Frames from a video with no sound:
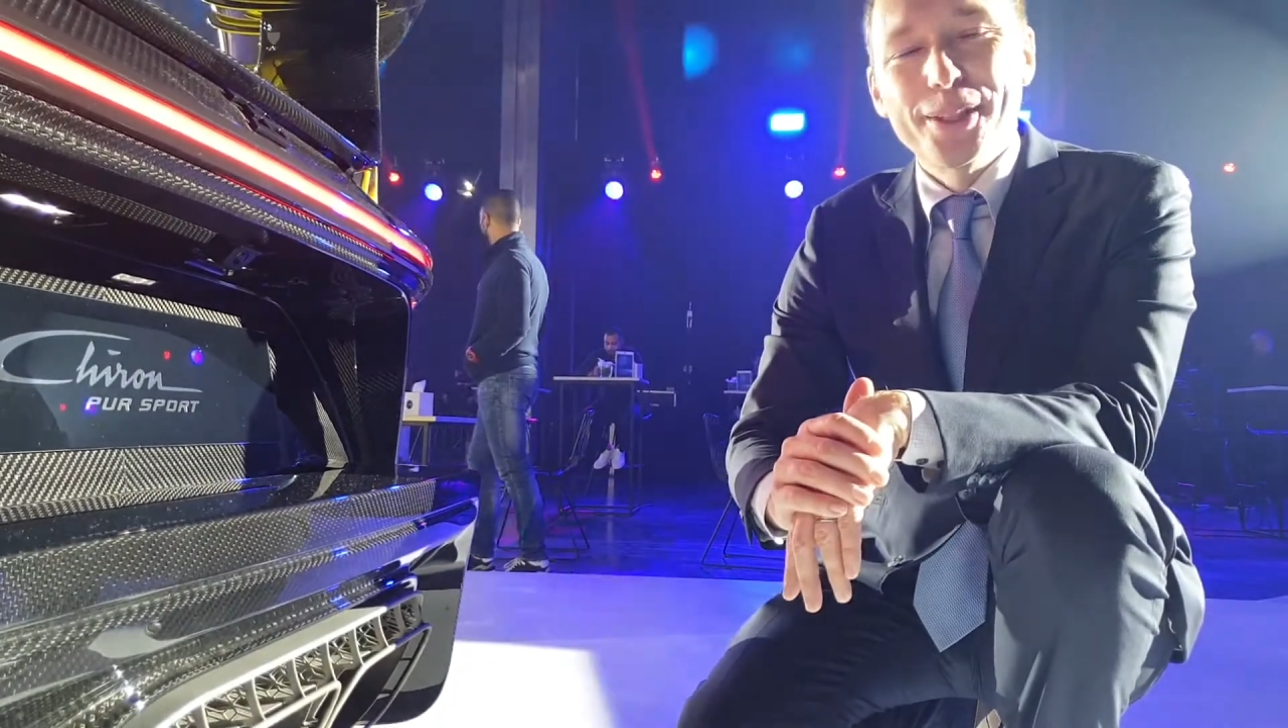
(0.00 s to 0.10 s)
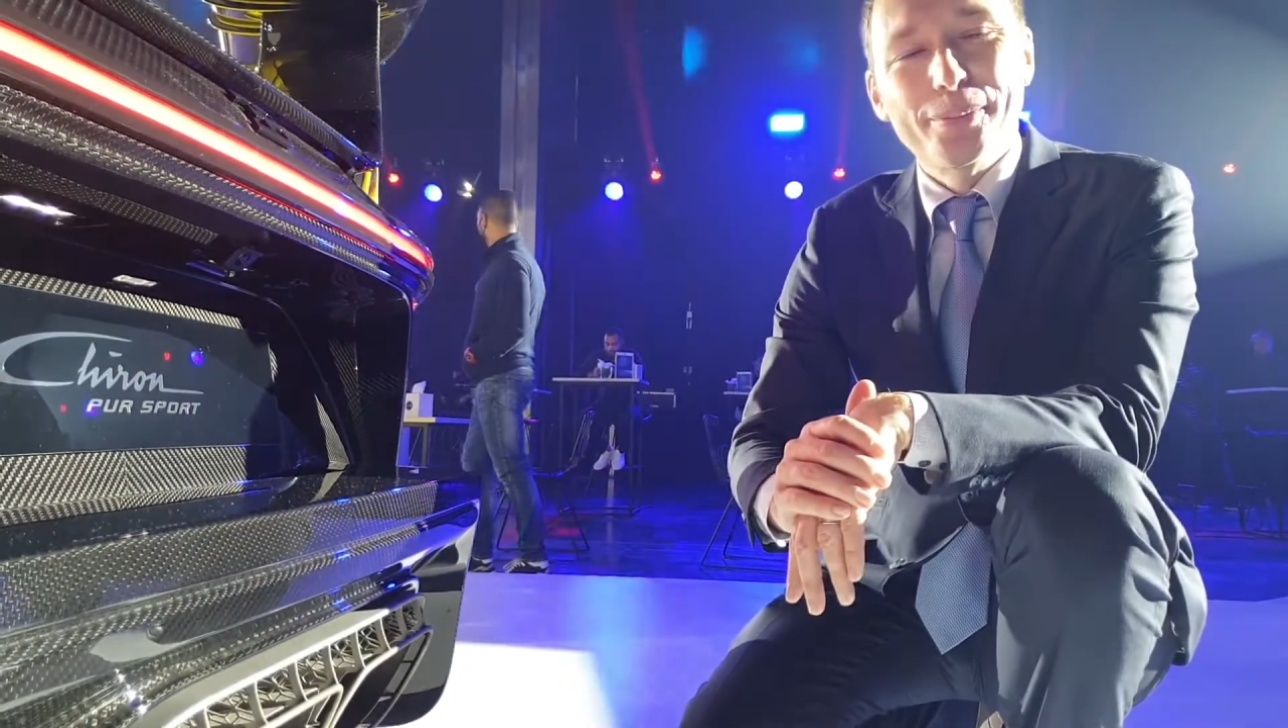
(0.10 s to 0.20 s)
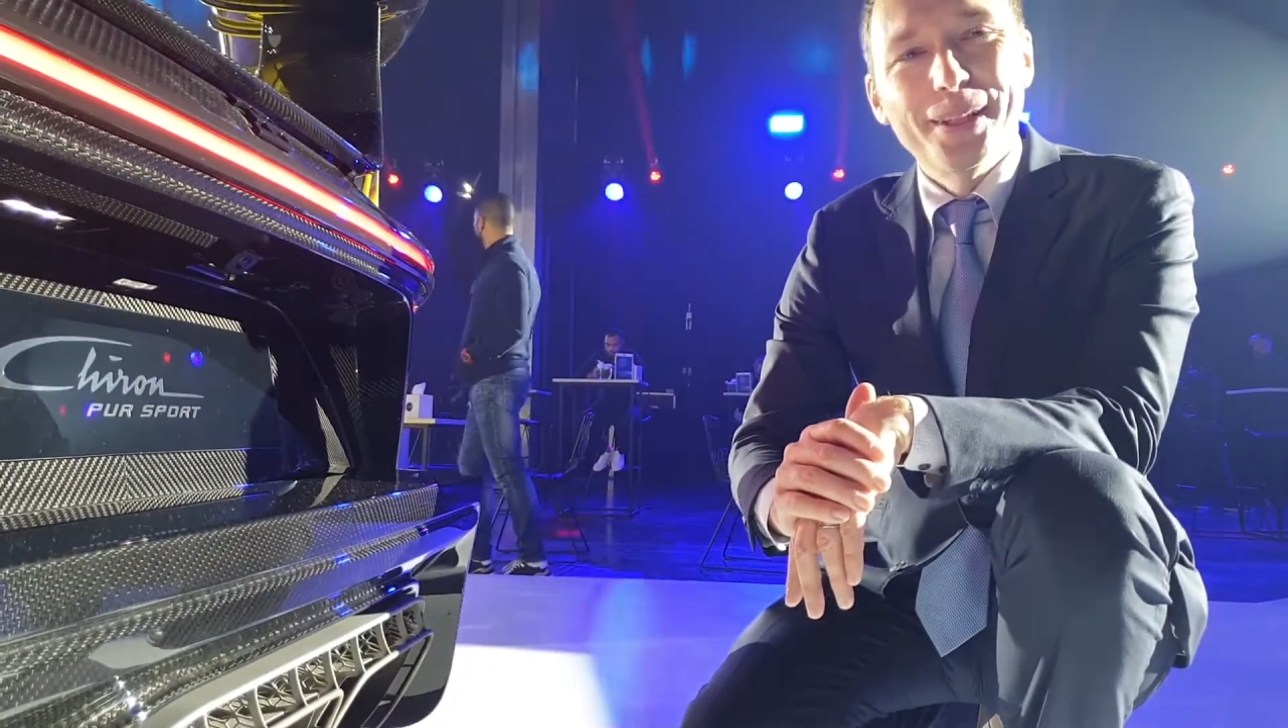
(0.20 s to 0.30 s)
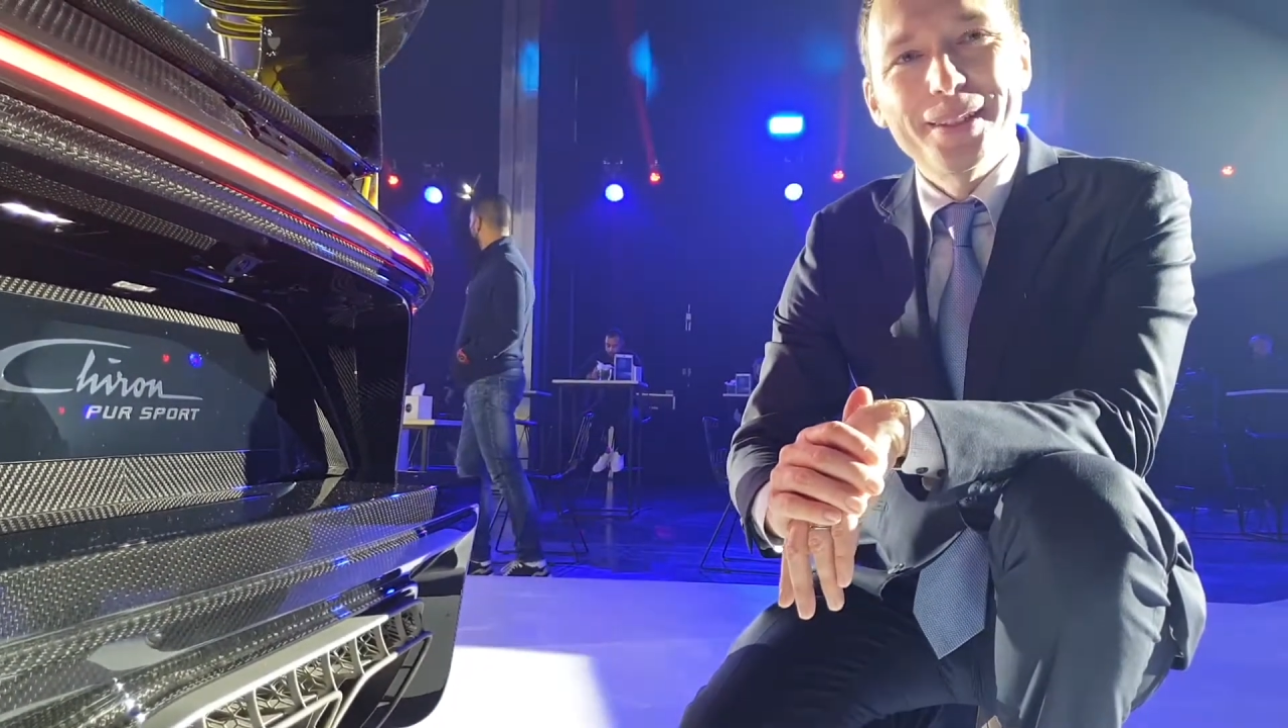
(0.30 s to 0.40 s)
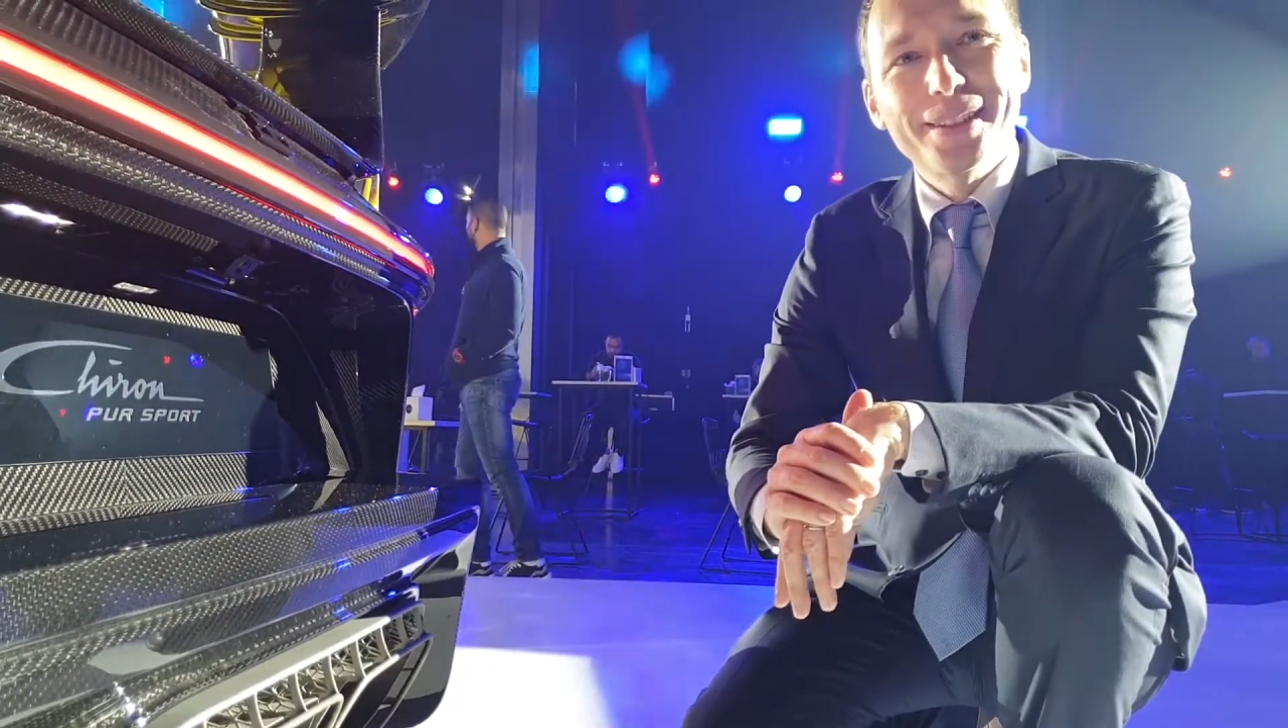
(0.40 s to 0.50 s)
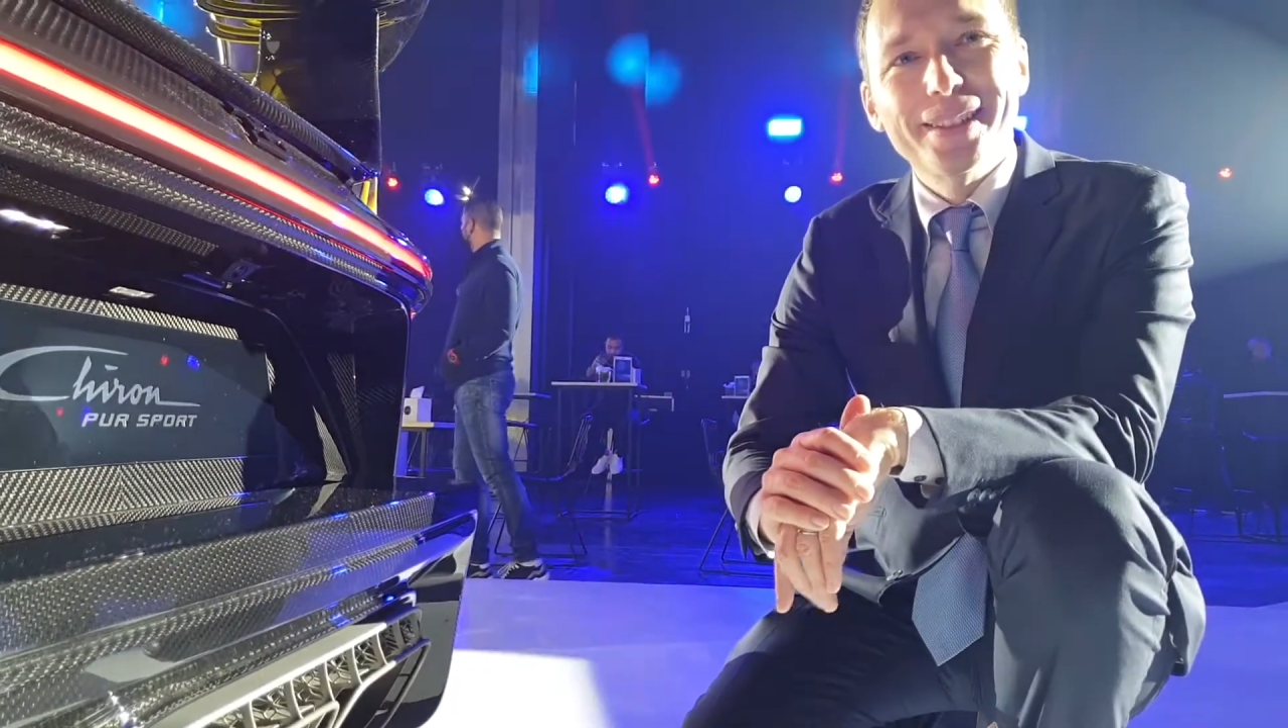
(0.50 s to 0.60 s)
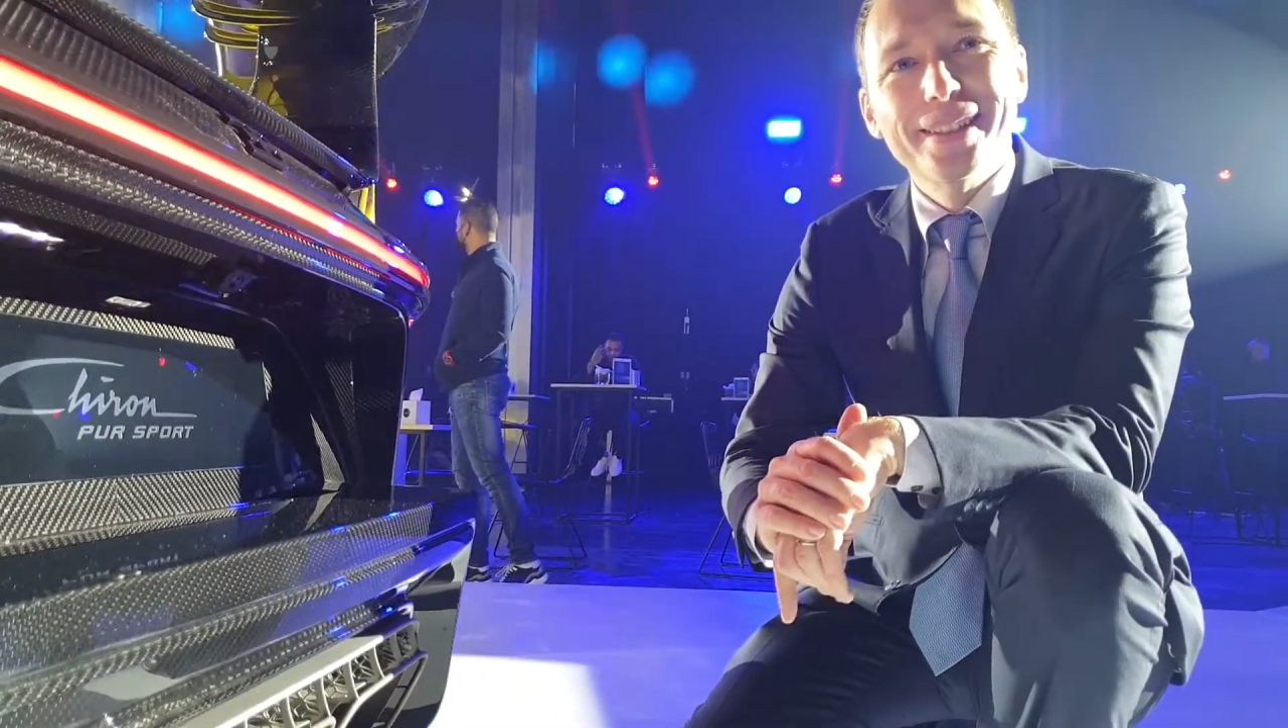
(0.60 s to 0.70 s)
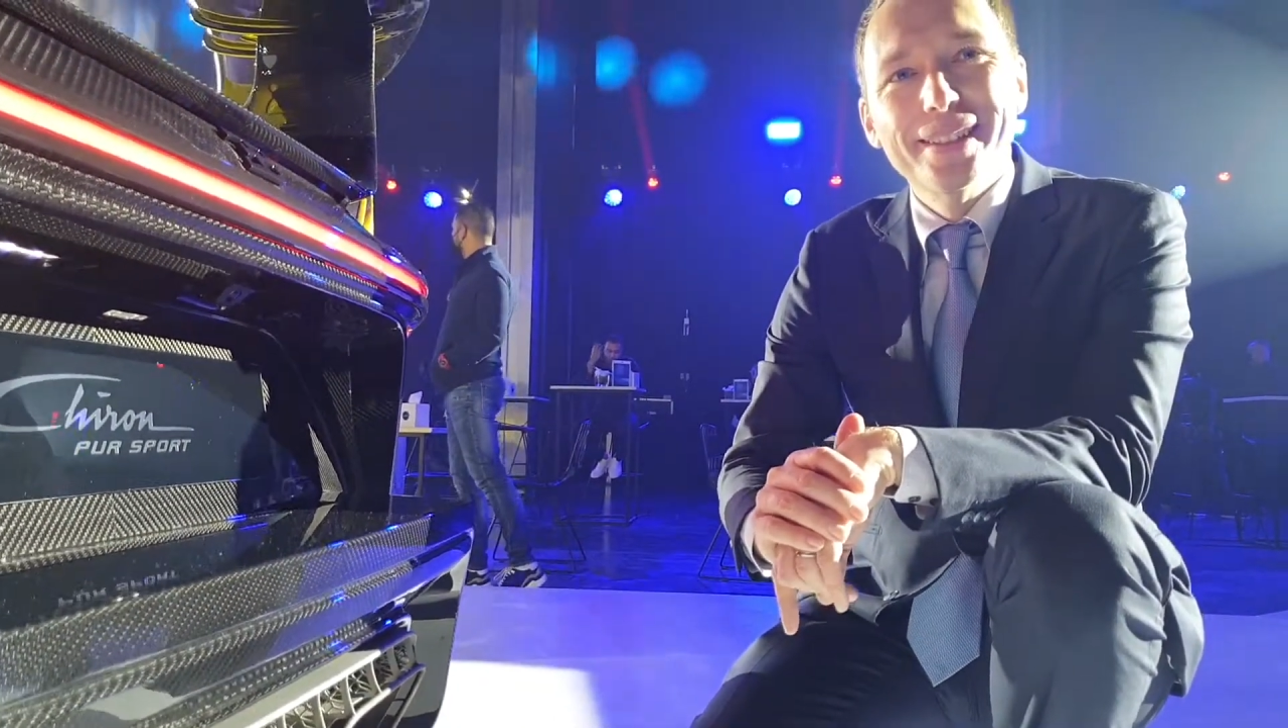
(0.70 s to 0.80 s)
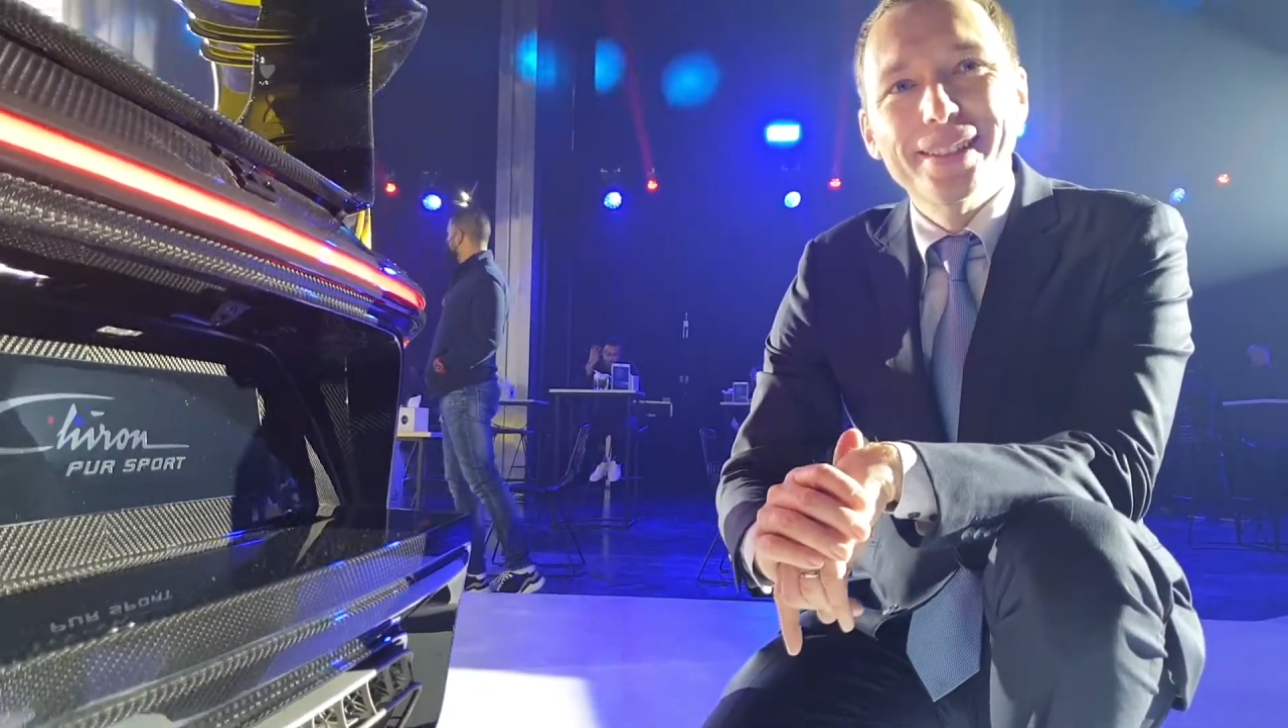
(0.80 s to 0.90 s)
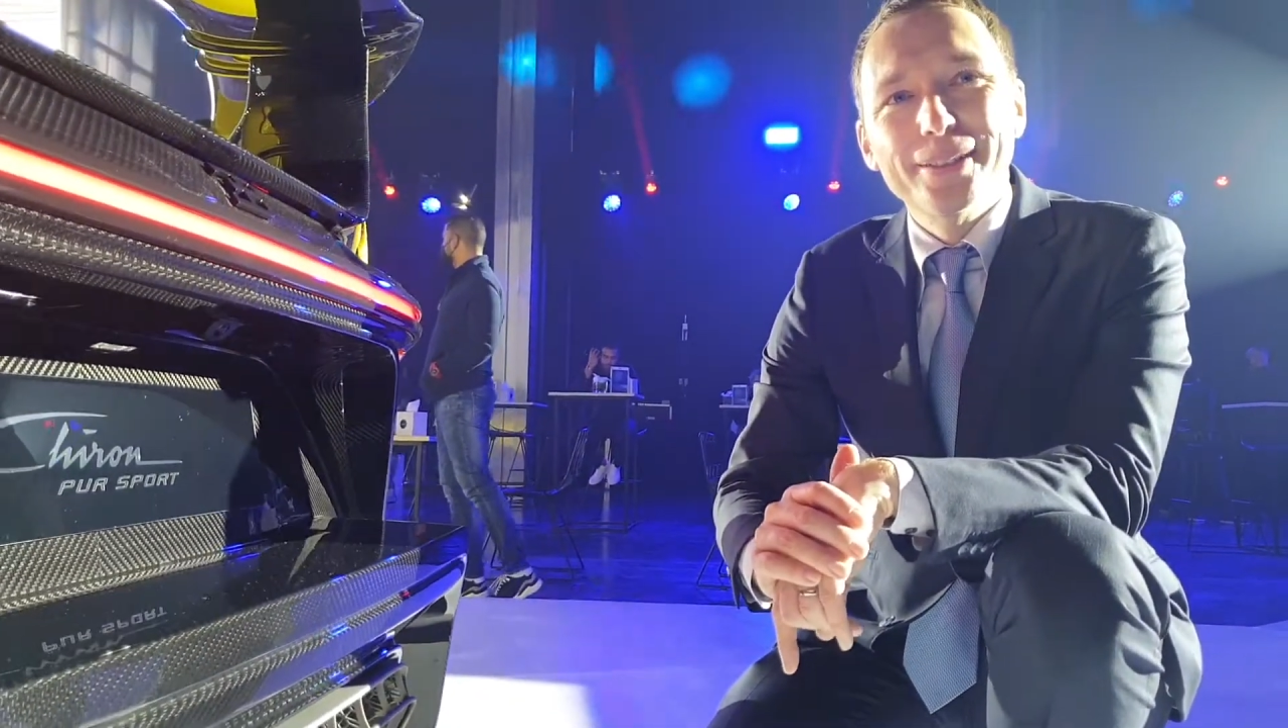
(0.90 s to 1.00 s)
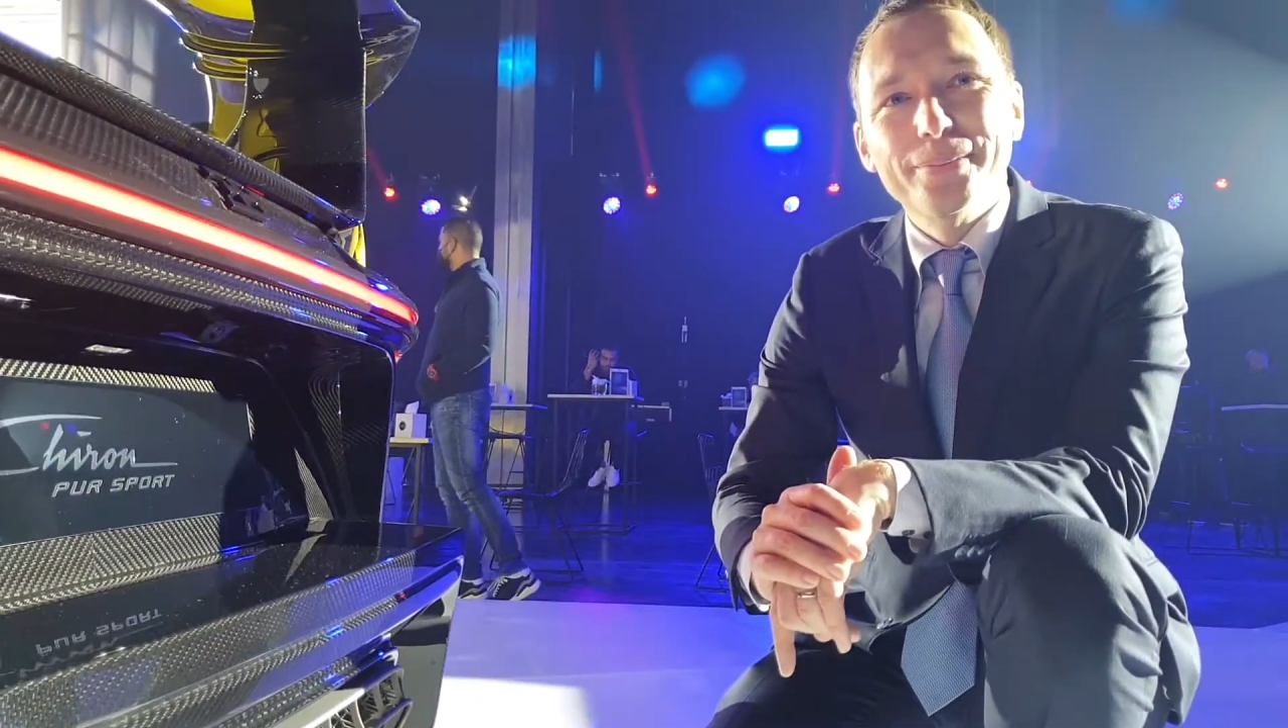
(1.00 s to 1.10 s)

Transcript: Oh, well, it